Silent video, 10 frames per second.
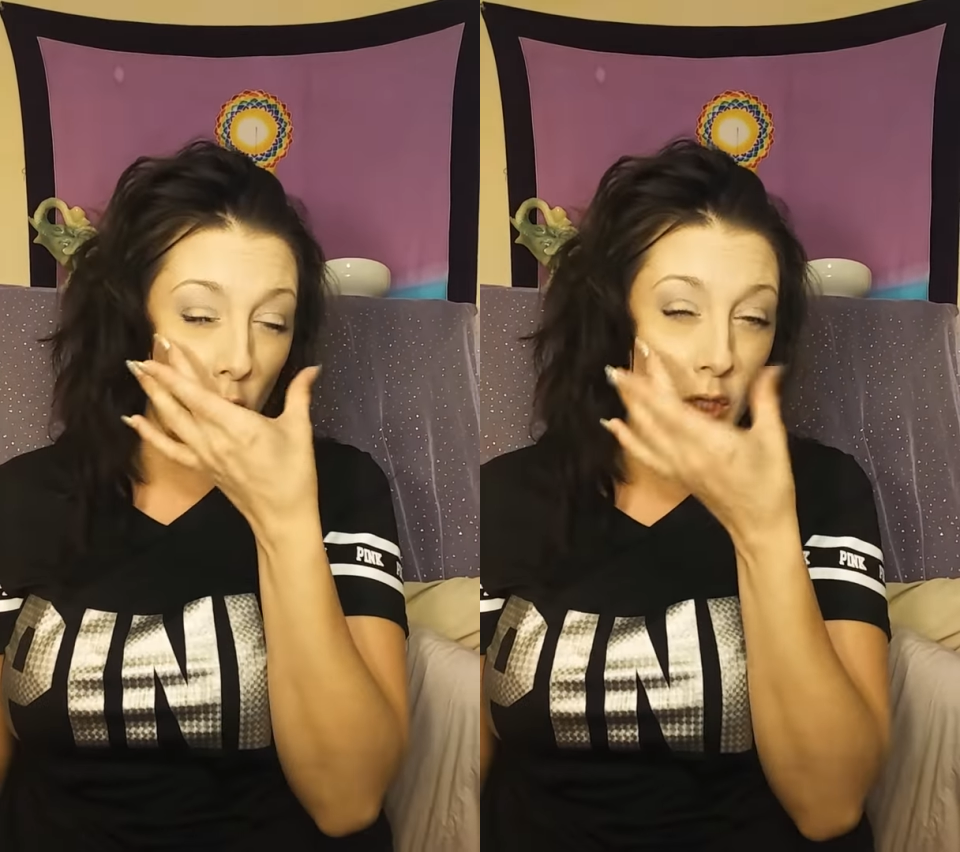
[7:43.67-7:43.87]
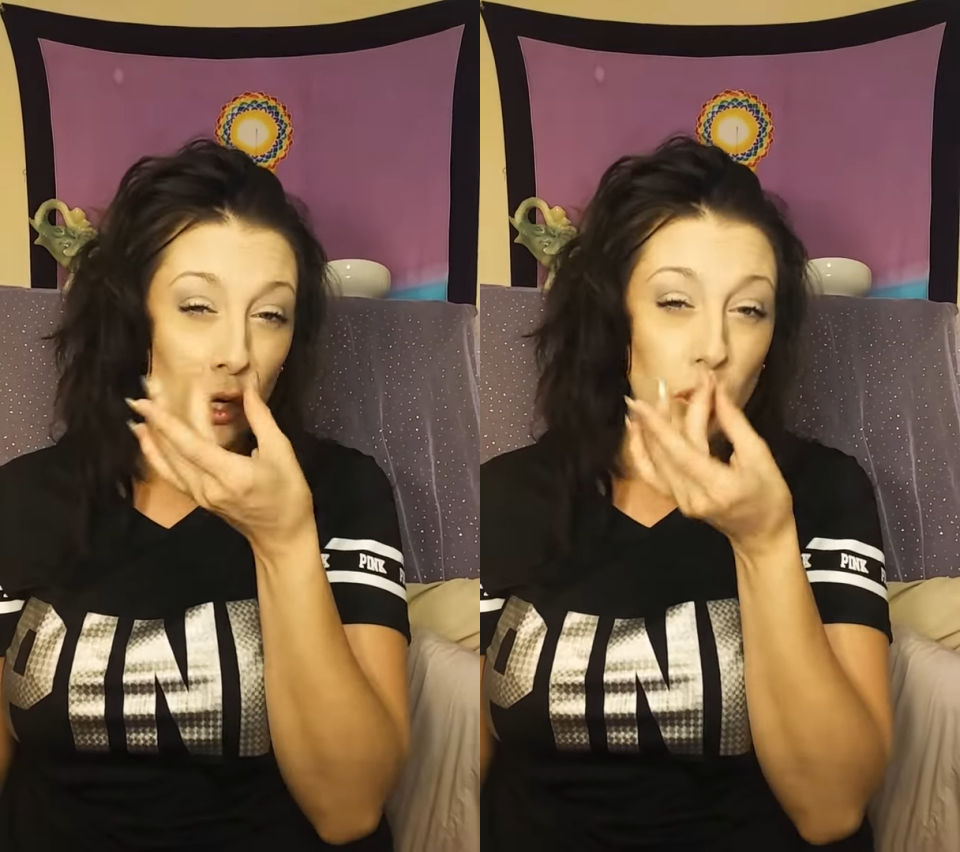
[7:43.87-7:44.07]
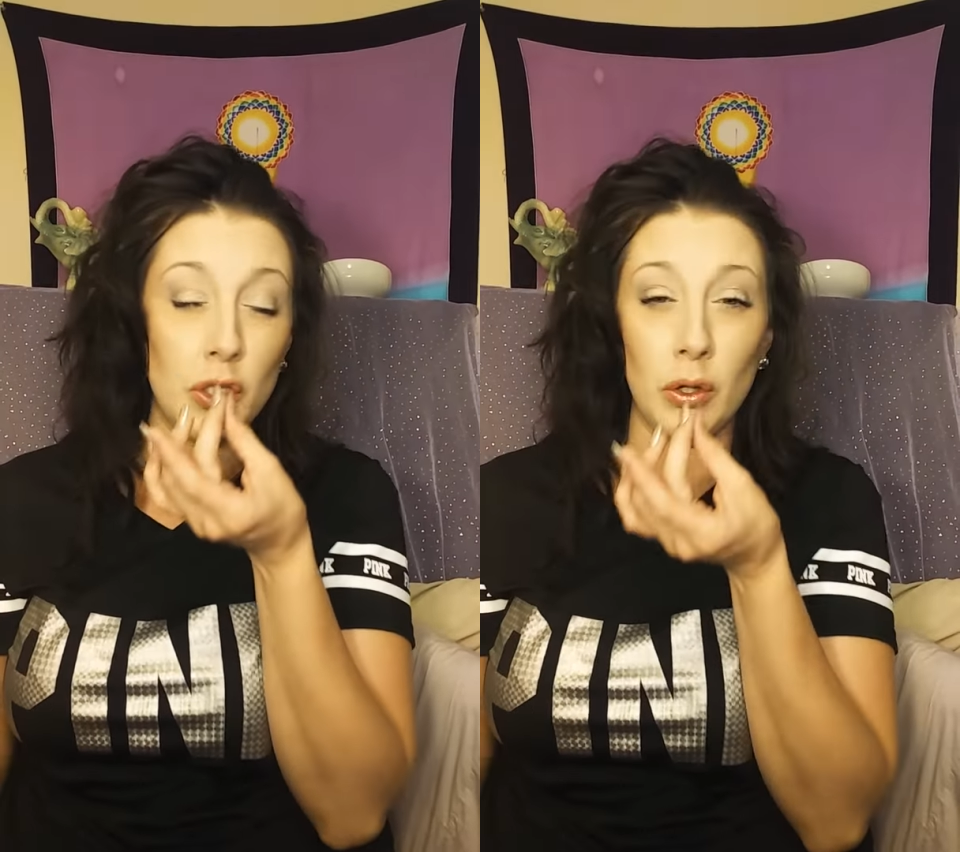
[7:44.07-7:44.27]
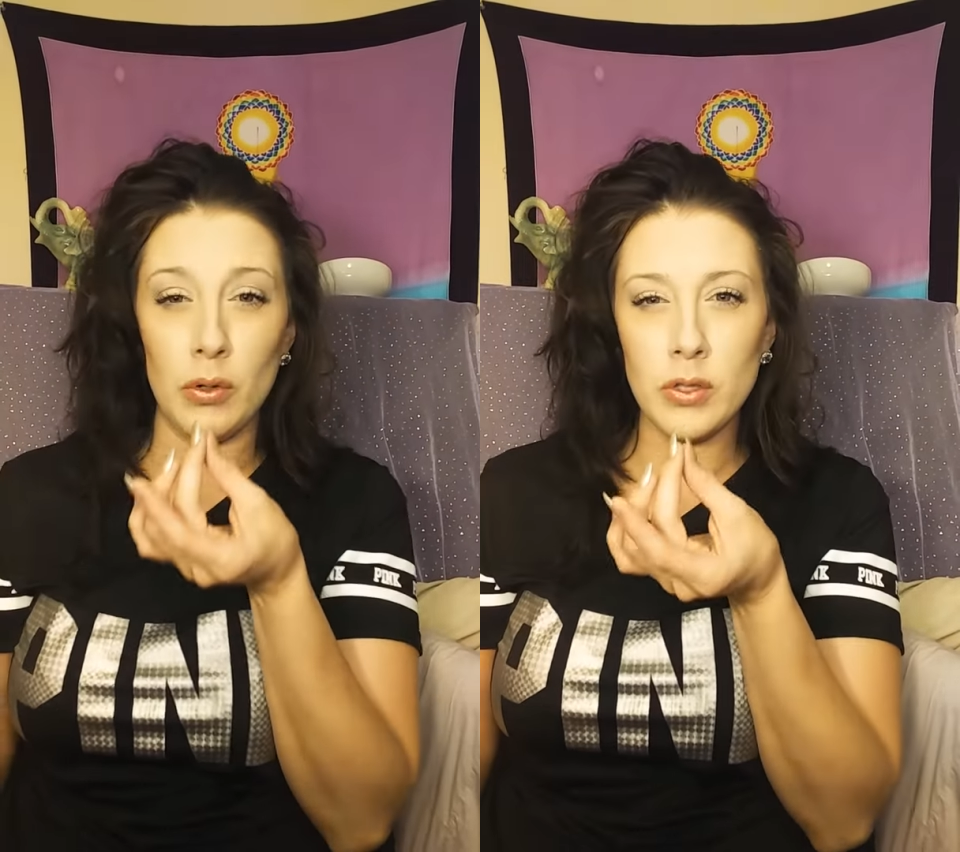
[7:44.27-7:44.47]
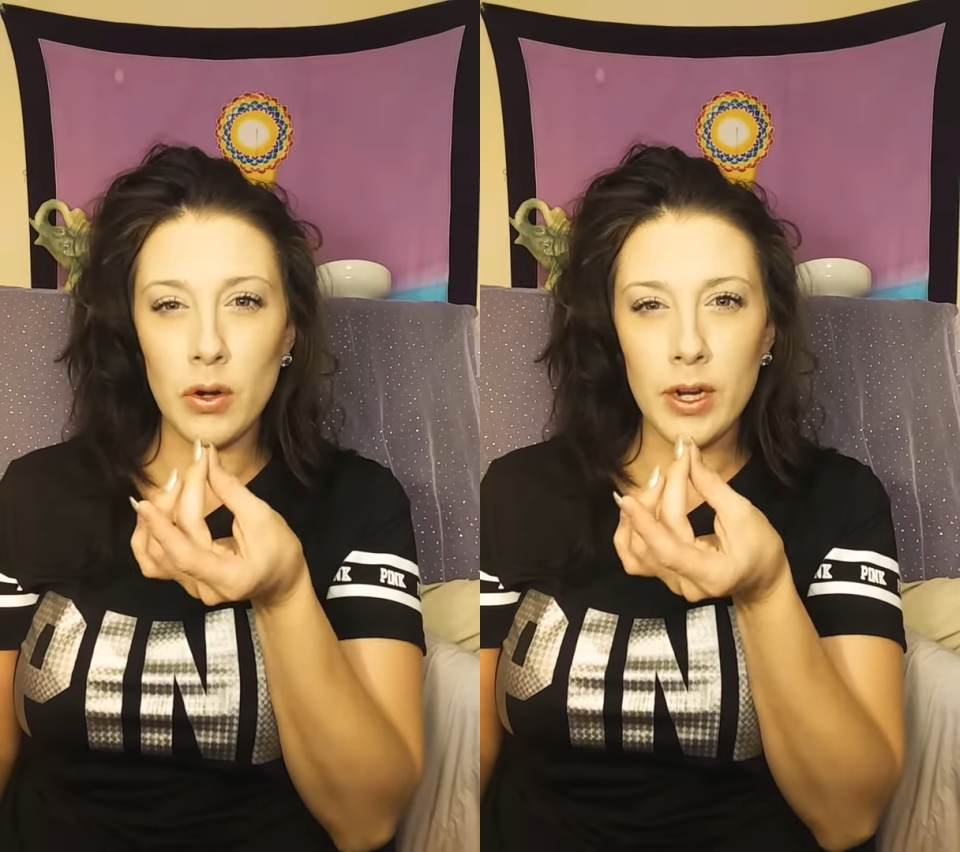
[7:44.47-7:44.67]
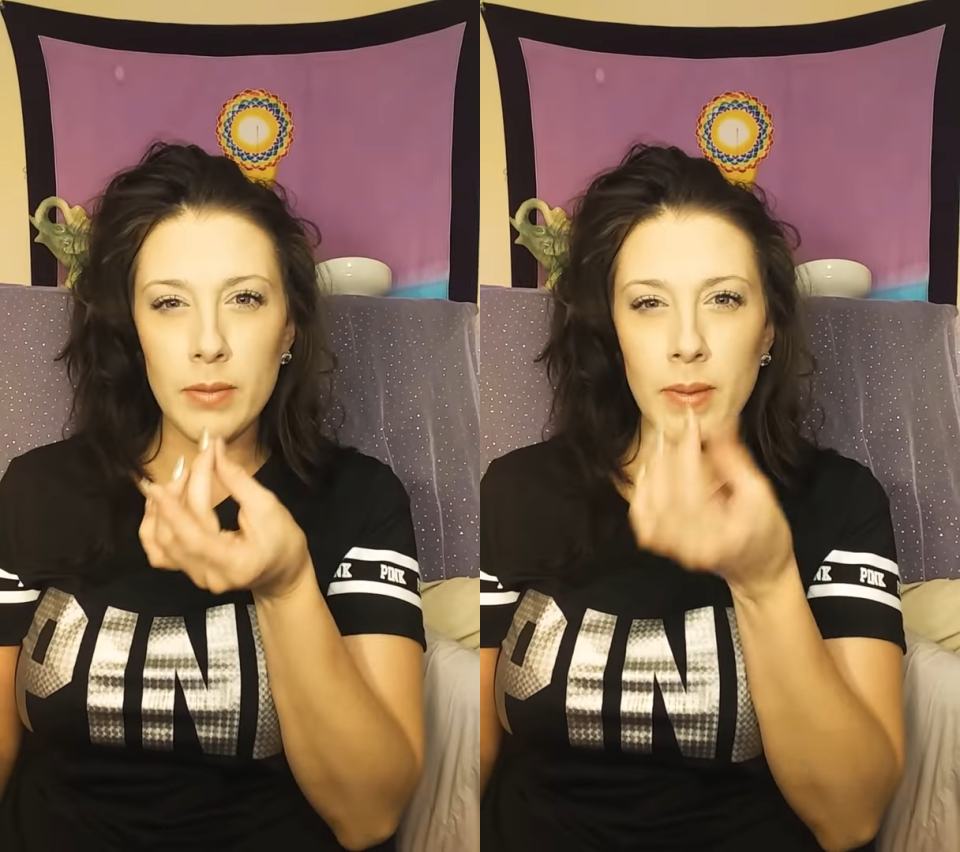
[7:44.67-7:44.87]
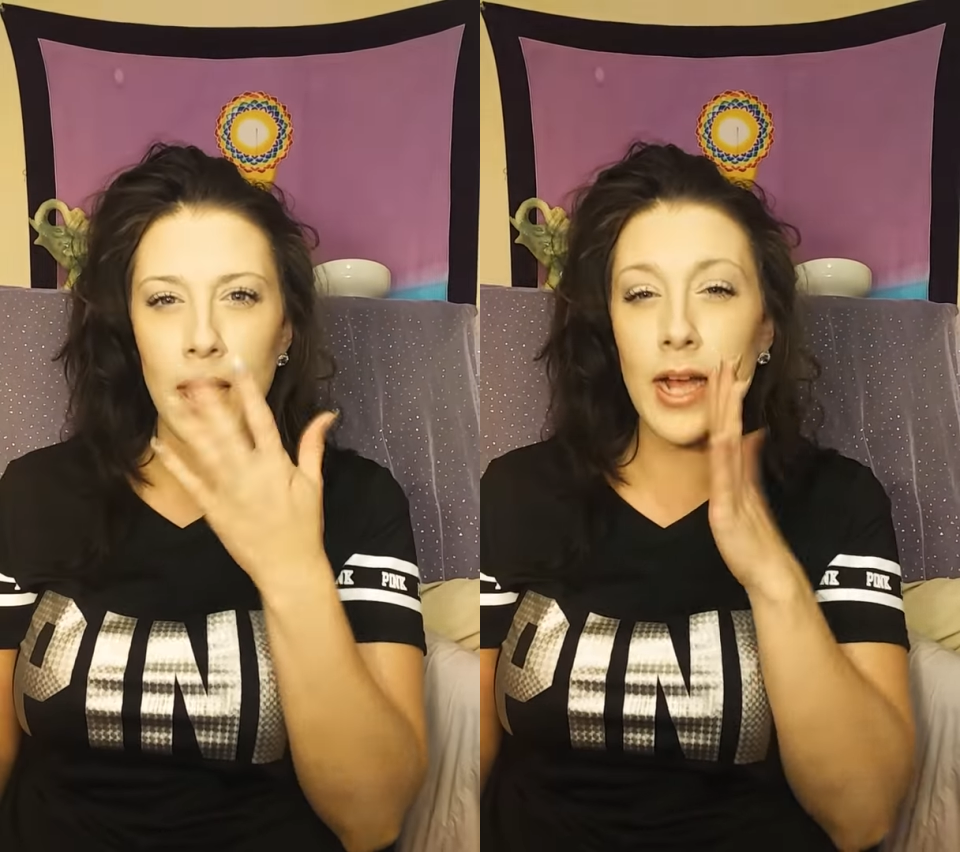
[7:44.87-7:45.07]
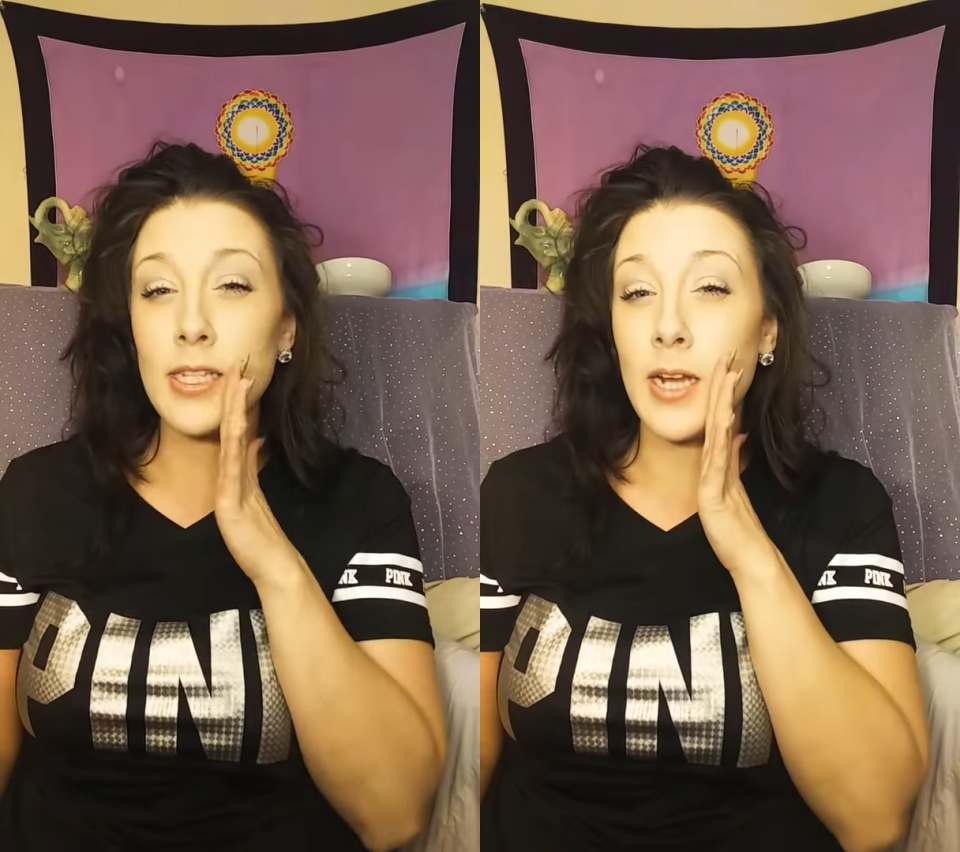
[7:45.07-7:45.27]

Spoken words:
dark circles underneath my eyes,